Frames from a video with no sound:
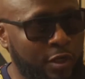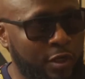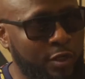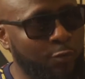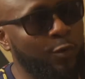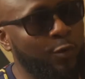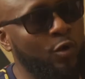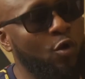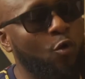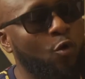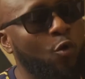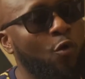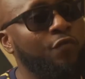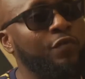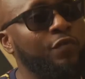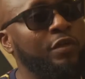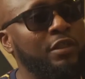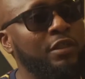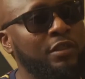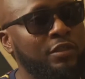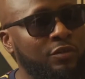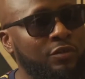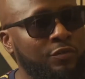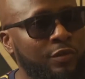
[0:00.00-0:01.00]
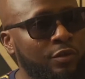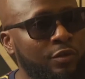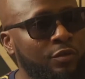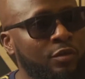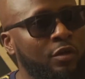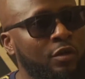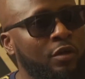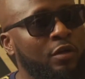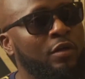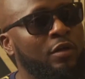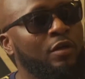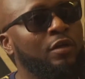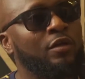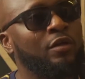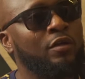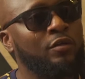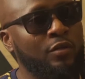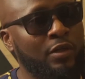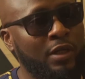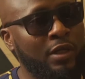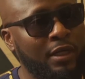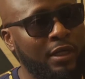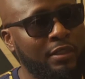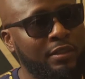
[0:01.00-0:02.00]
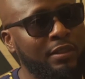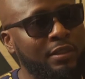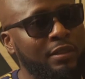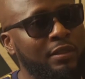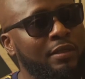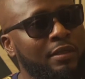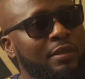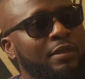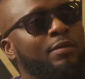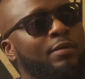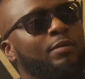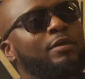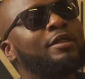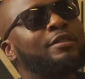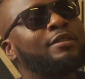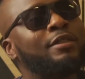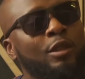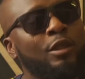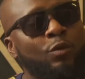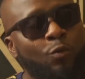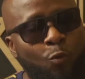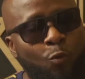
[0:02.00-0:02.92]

We know, but we know. You're saying that is it